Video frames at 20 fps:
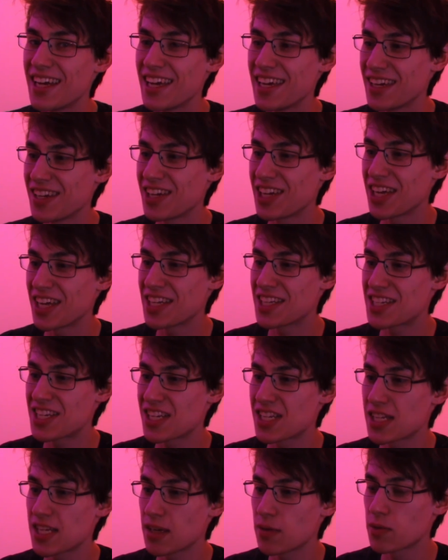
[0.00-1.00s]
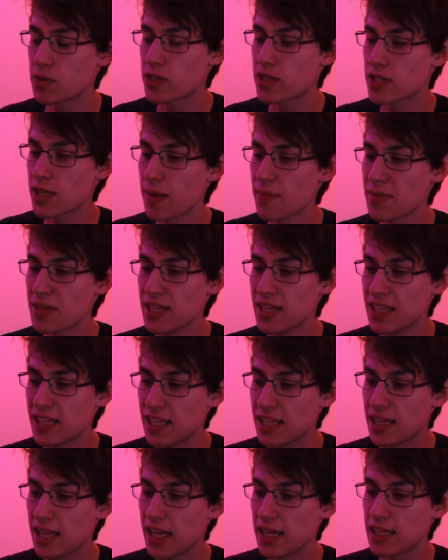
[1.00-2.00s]
It was something
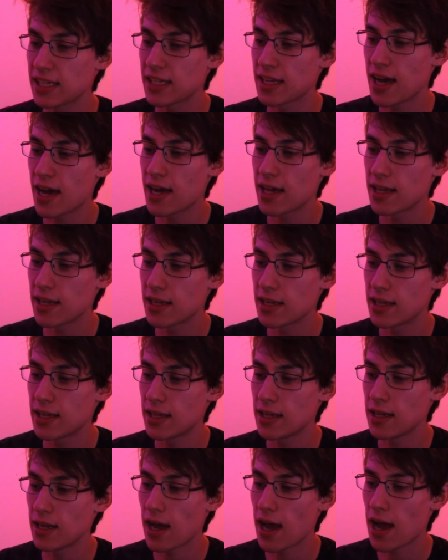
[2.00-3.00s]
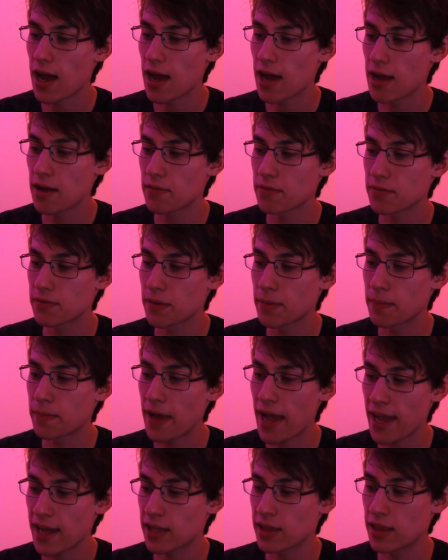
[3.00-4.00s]
that, not, for
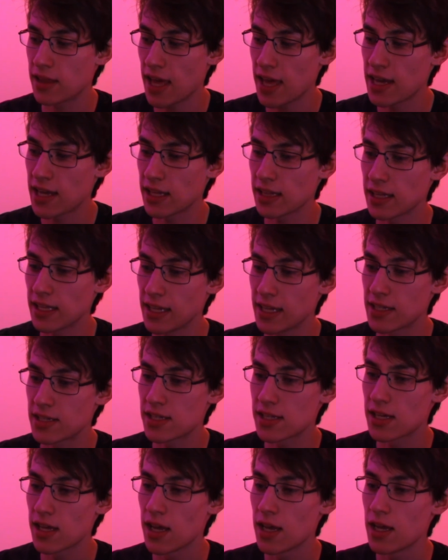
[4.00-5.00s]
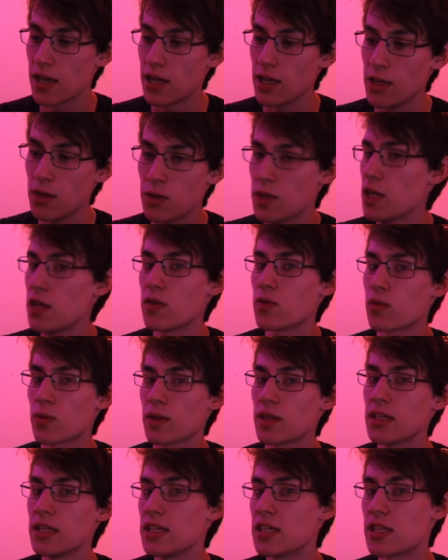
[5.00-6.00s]
back then at least, you didn't
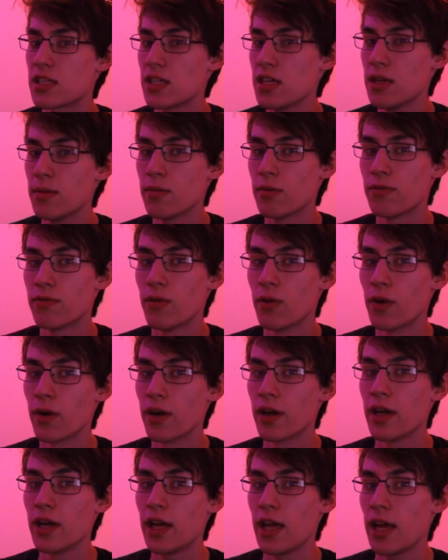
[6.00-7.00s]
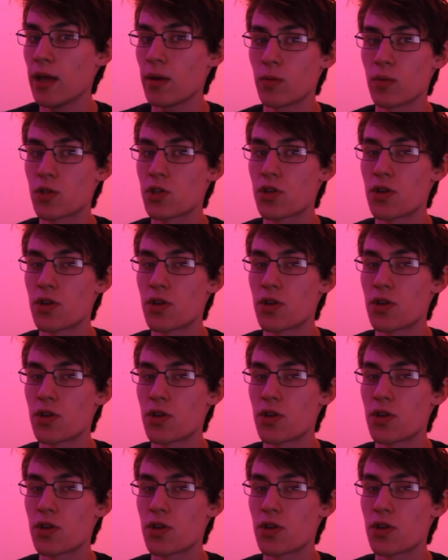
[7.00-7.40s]
really see before. It was